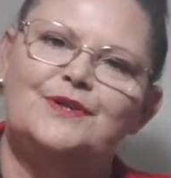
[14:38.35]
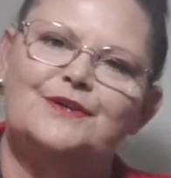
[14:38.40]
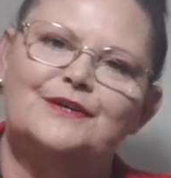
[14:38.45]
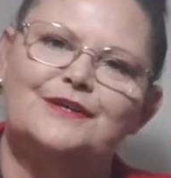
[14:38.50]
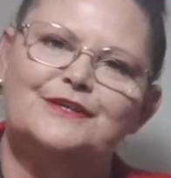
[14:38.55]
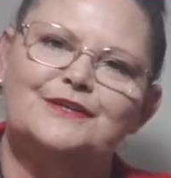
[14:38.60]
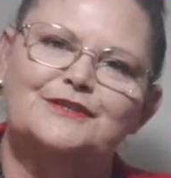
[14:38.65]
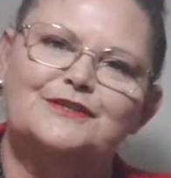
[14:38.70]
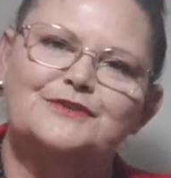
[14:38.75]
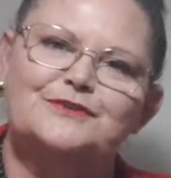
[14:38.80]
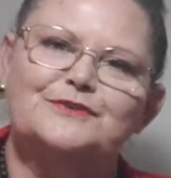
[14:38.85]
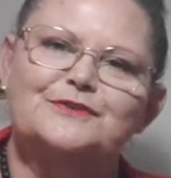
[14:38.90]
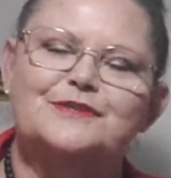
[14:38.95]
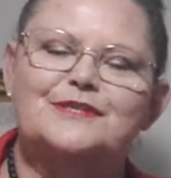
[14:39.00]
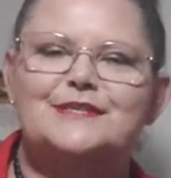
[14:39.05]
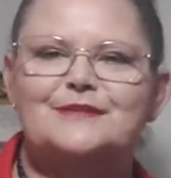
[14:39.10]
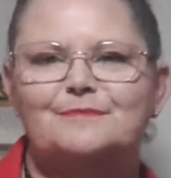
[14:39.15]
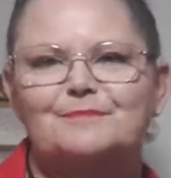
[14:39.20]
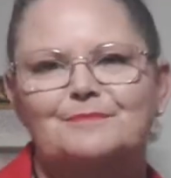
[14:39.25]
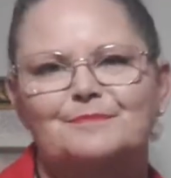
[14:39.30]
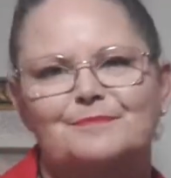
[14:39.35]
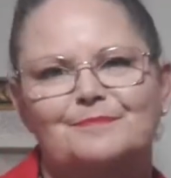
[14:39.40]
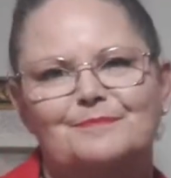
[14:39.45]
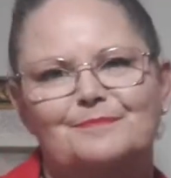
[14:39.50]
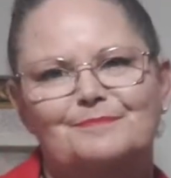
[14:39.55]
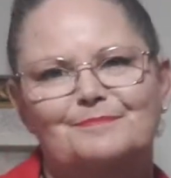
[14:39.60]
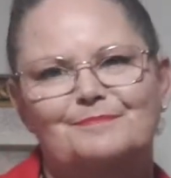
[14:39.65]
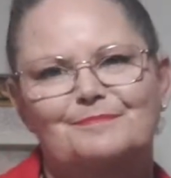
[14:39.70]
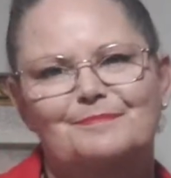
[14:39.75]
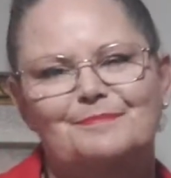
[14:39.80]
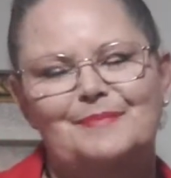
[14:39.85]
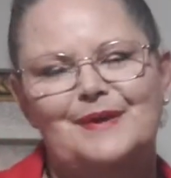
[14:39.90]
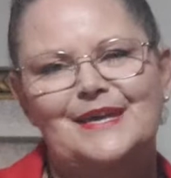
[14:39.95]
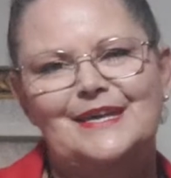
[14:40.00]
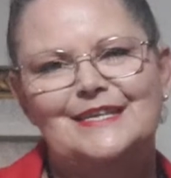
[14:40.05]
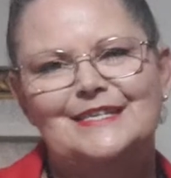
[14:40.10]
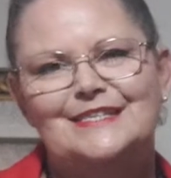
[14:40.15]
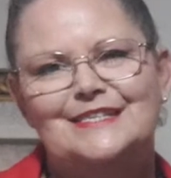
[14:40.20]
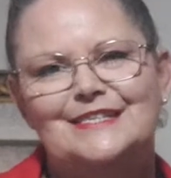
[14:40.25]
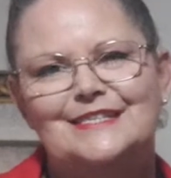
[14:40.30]
I can do some
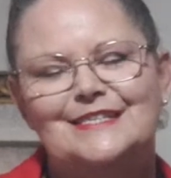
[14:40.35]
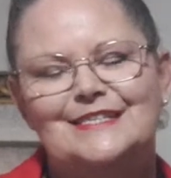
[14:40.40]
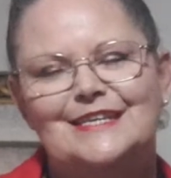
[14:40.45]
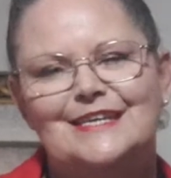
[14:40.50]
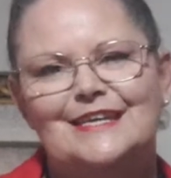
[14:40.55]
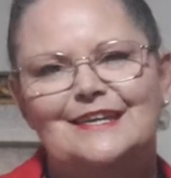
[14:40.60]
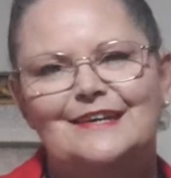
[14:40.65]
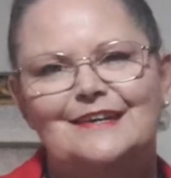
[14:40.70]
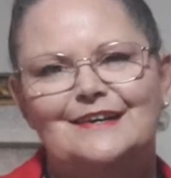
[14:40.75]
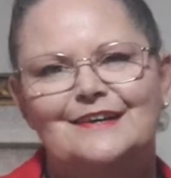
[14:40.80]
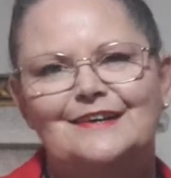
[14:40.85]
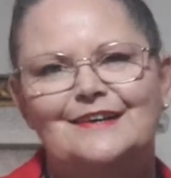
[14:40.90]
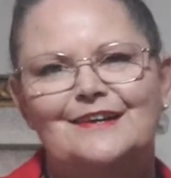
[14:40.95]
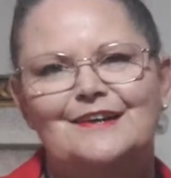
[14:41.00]
pieces here.